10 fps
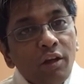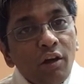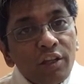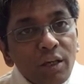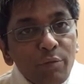
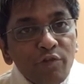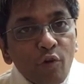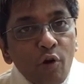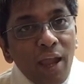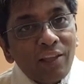a year
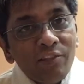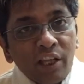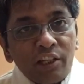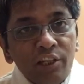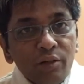before,
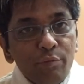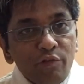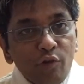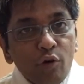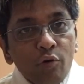exactly a year
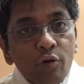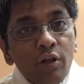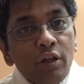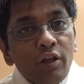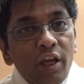before,
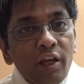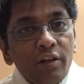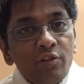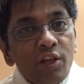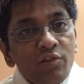
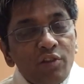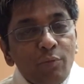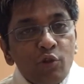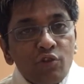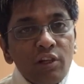and
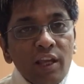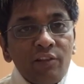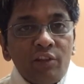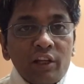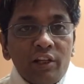JSW Steel
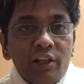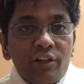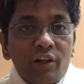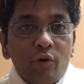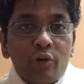exactly
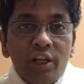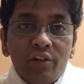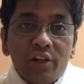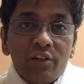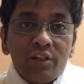at around
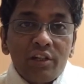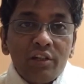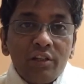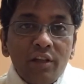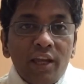880,
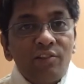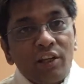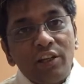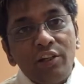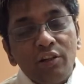
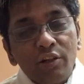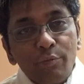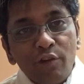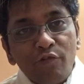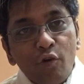exactly a year
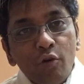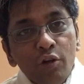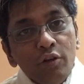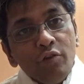before.